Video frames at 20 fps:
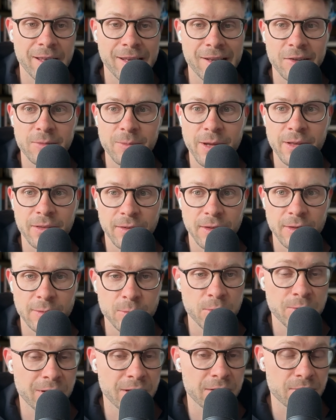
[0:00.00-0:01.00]
Elon Musk is
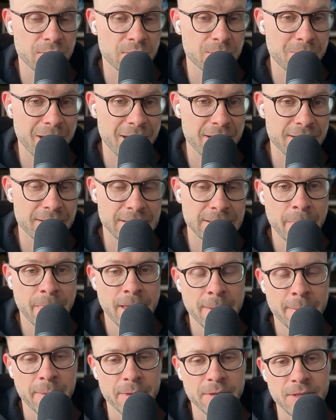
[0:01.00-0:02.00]
moving to space,
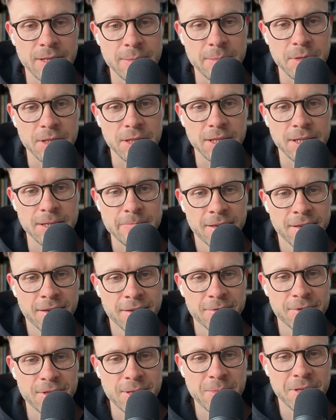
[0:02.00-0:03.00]
but TBD
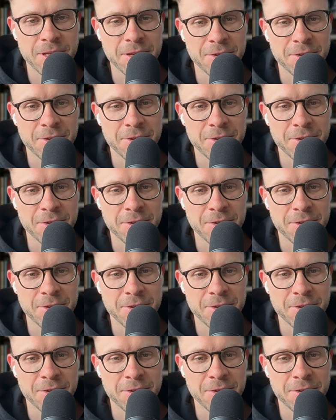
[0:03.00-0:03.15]
on